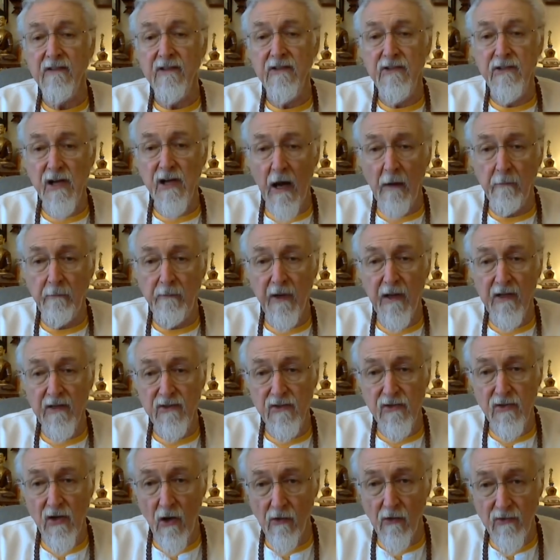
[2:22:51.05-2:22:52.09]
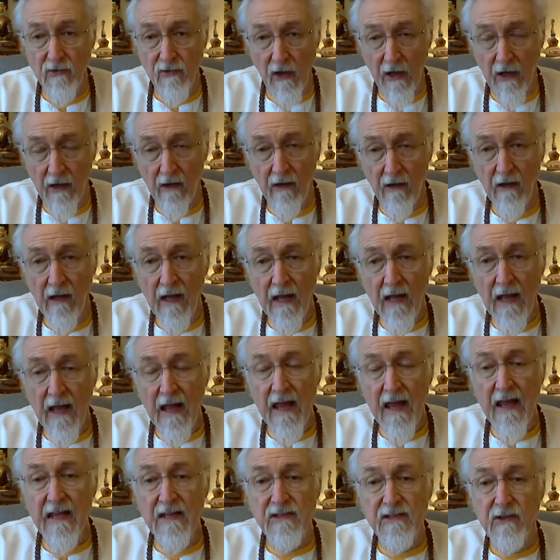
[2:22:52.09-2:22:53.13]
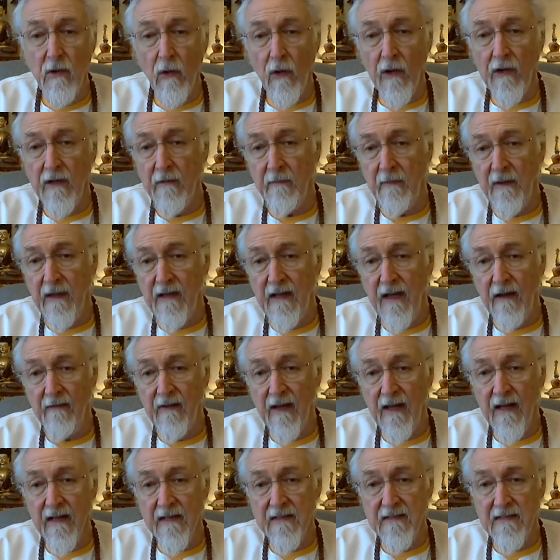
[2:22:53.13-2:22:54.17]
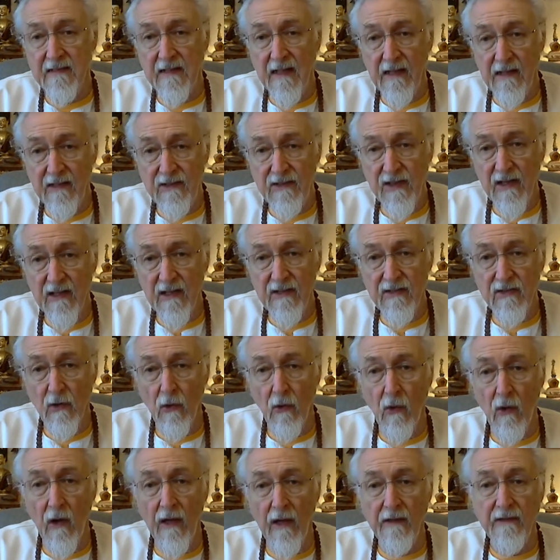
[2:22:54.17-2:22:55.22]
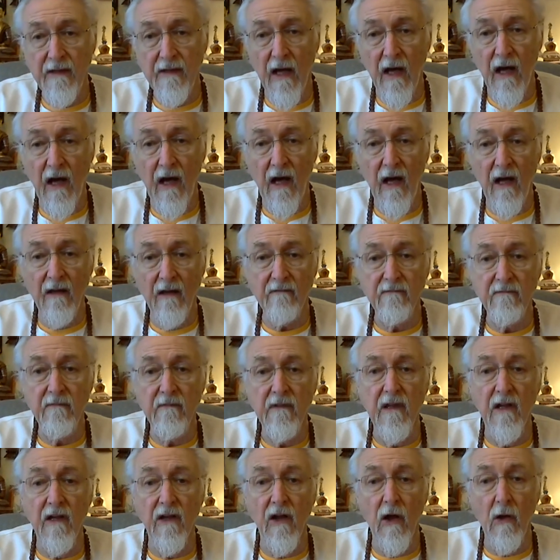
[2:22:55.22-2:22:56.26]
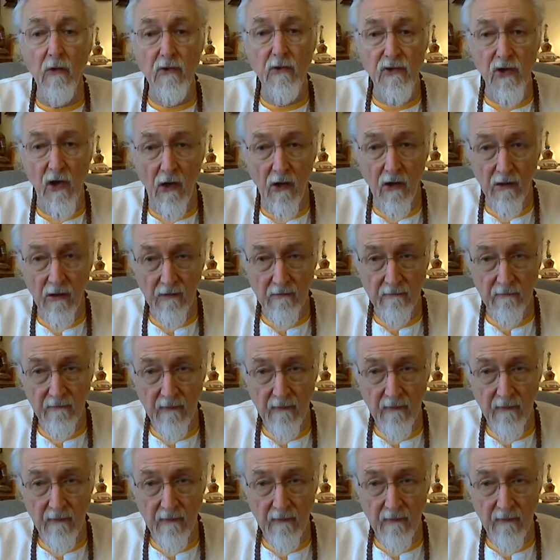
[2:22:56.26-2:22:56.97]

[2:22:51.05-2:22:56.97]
Jampa Chodro, is going to be giving us teachings on the Lojong.